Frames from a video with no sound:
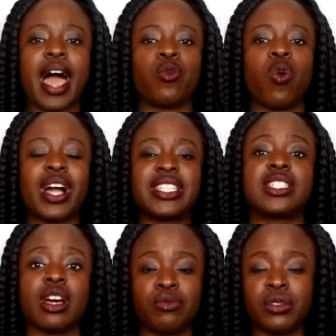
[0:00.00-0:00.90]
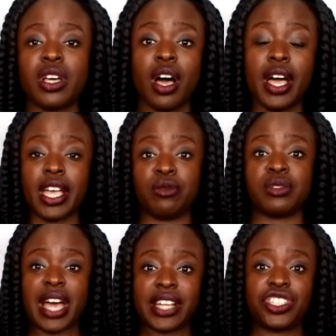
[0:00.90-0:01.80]
And why
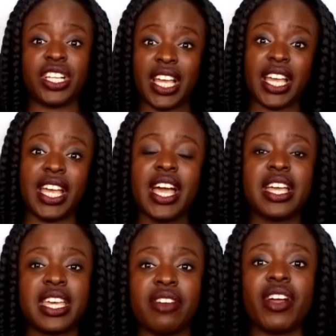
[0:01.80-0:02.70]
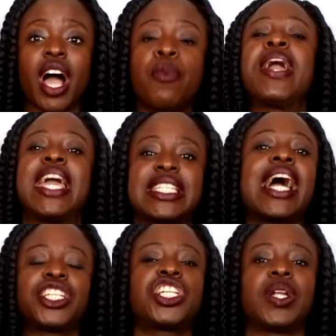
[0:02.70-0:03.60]
sometimes actually giving up is
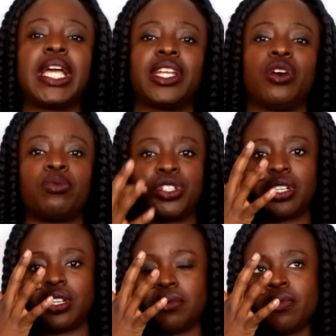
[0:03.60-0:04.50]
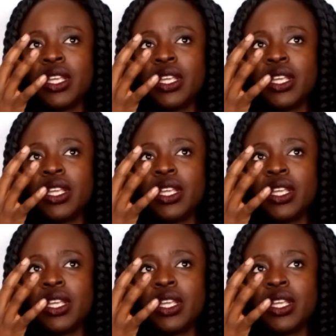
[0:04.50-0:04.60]
actually an option.